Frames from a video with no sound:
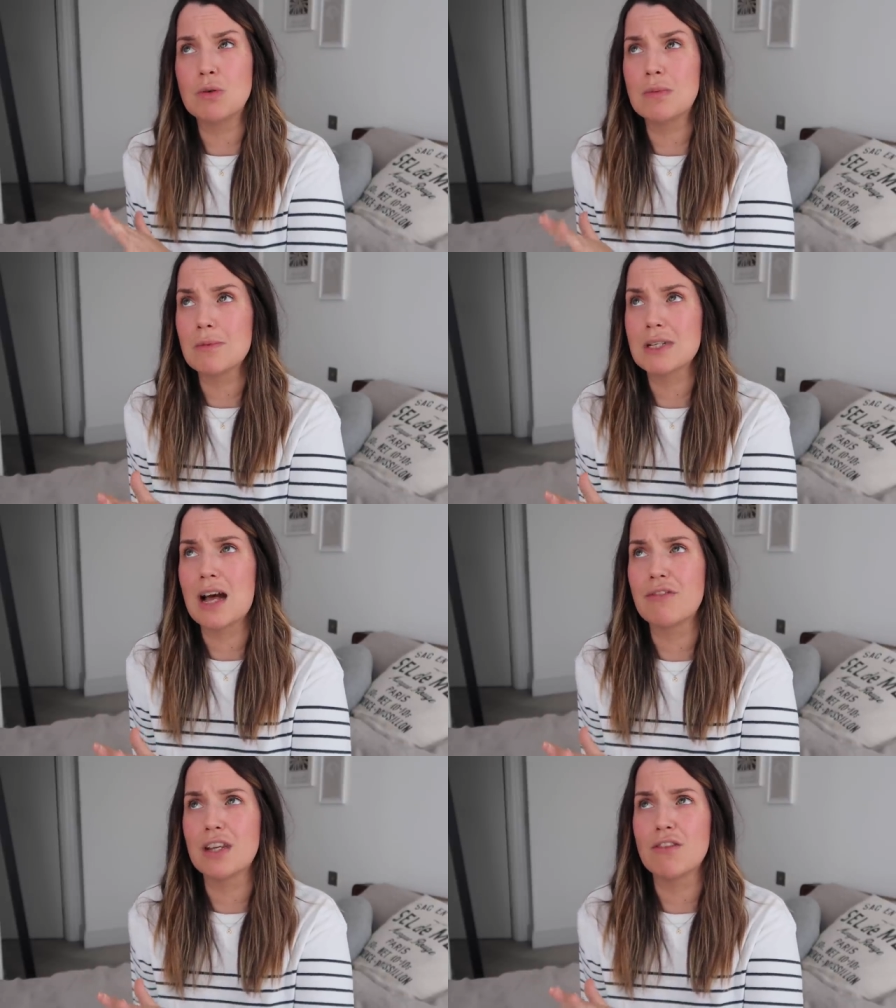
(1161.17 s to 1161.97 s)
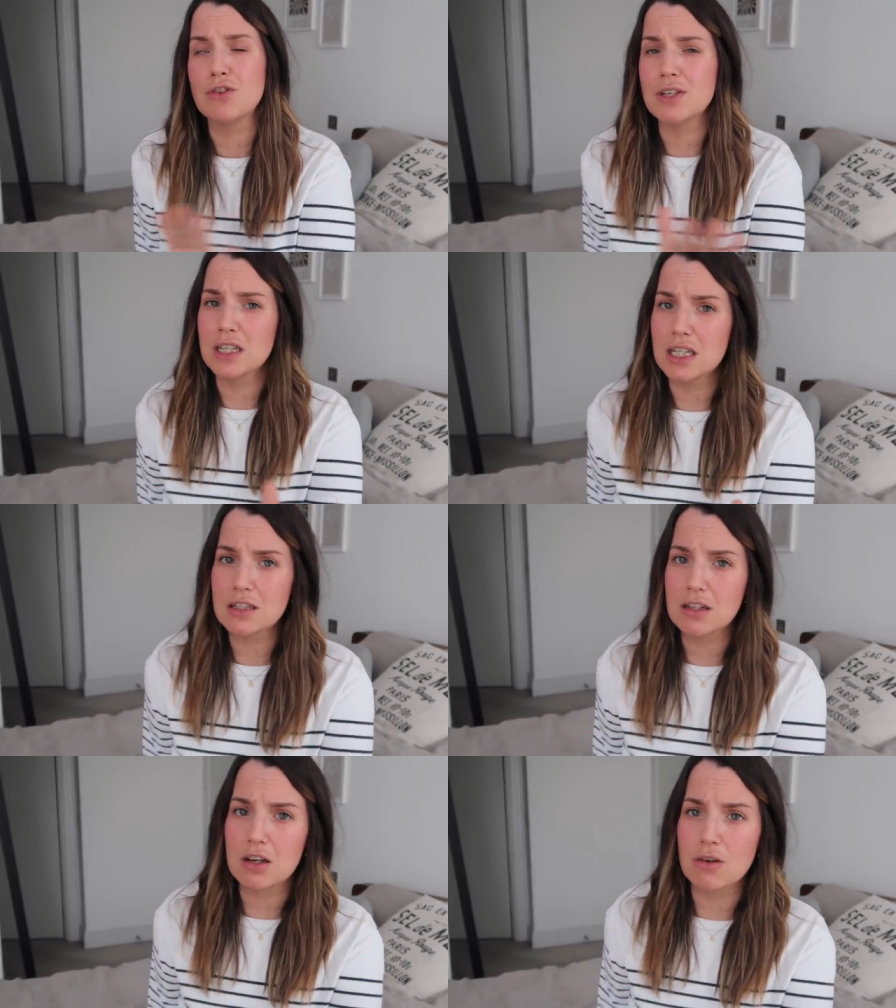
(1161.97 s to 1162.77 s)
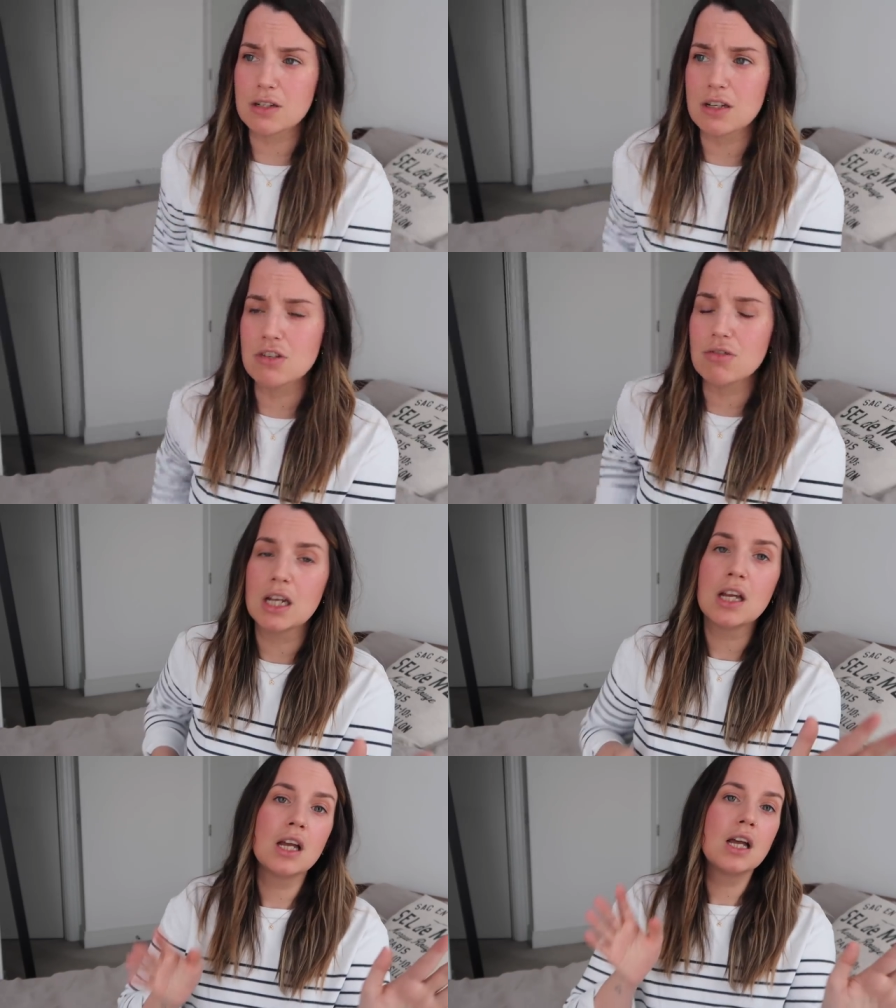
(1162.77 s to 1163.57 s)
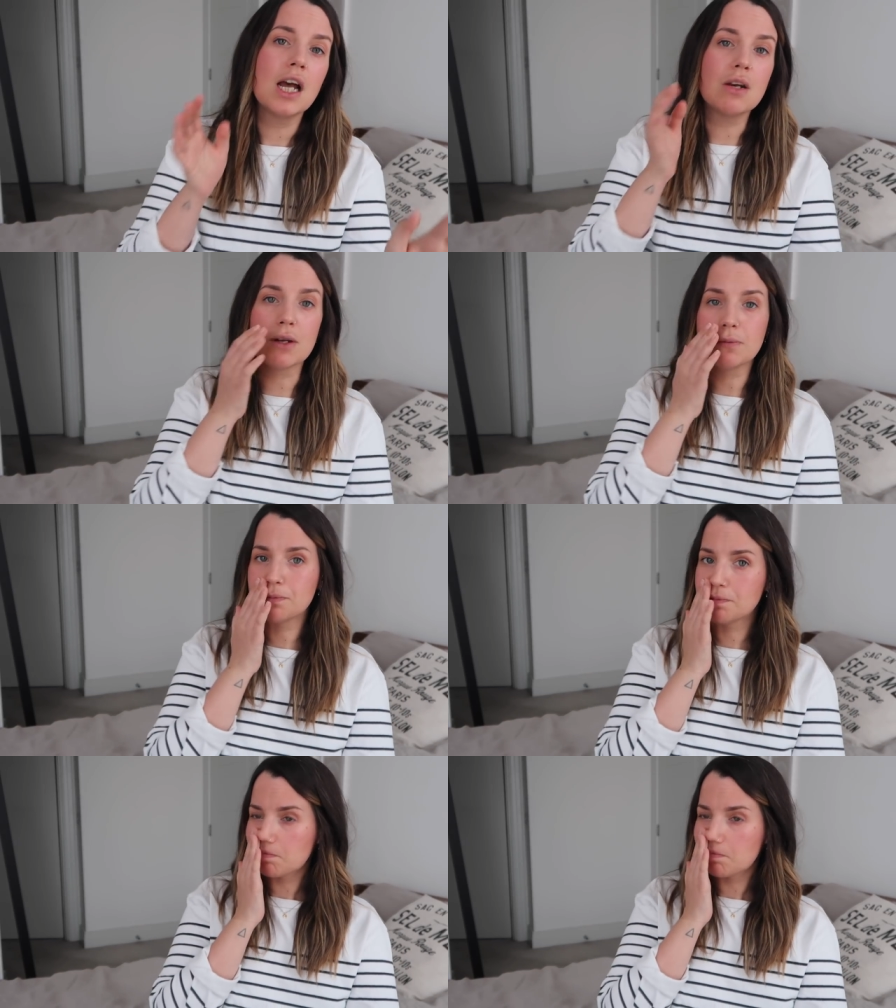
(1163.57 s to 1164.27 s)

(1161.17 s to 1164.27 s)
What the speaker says: wouldn't be able to have it if you didn't need to go in surgery. Anyway,